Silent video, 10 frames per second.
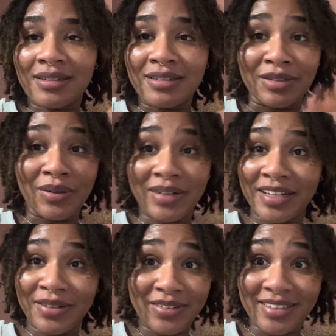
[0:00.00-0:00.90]
don't
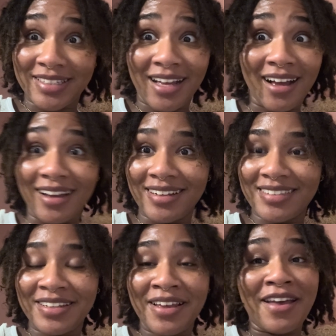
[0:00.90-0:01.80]
ignore the
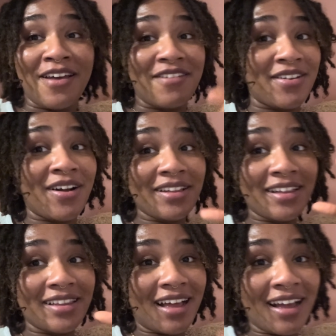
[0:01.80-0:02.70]
signs. If y'all
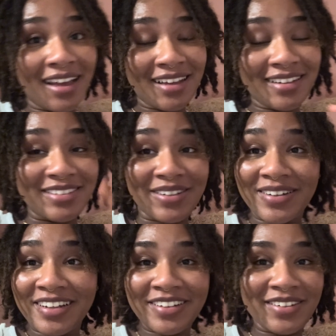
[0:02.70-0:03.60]
align, don't
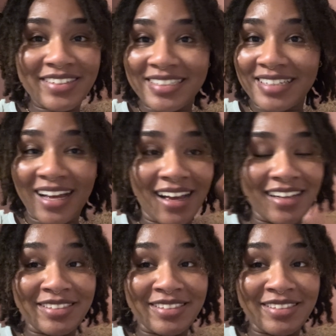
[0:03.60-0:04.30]
ignore the signs.